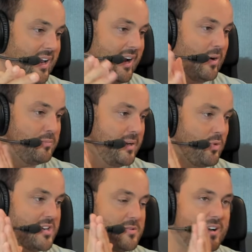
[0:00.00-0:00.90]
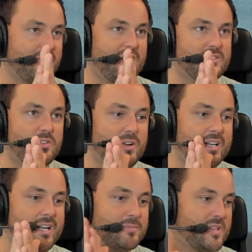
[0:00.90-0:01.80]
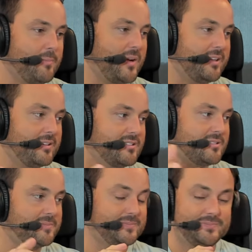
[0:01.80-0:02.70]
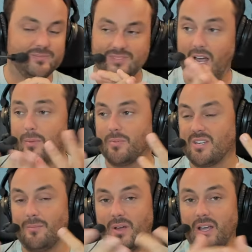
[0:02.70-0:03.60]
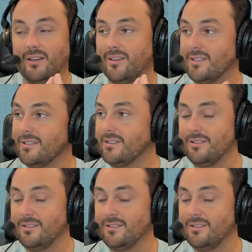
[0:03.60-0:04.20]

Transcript: And I don't blame Razorback fans for being upset by this. I'm upset by it.